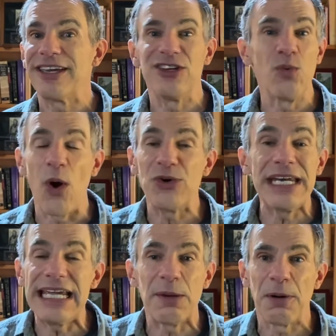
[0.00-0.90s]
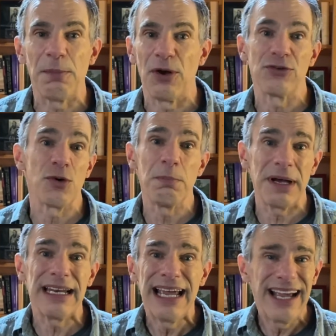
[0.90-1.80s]
you won't need a proposal,
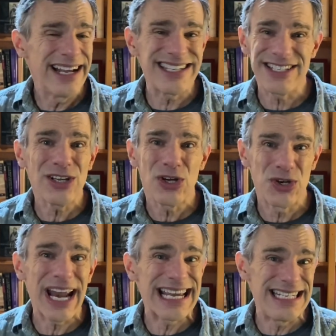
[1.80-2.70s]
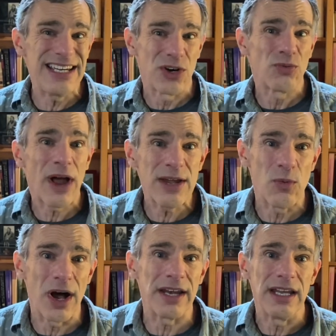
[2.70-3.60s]
but it's still a good idea to write
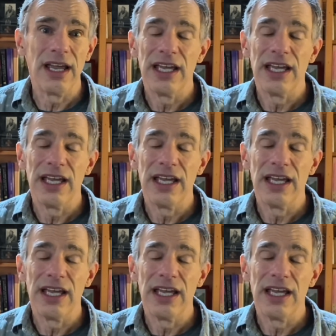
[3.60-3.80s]
one.